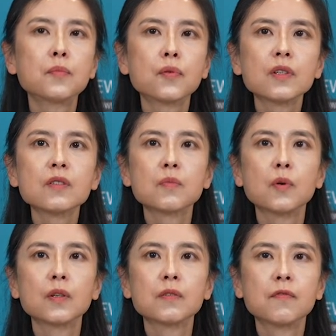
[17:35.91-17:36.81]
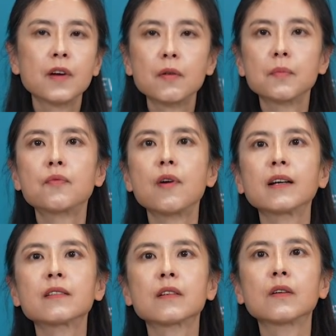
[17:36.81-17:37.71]
principle is very
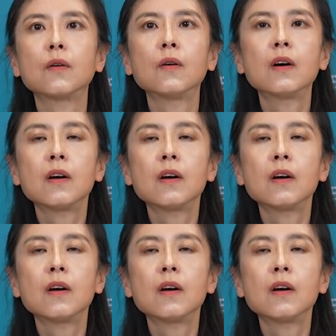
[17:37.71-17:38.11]
practical.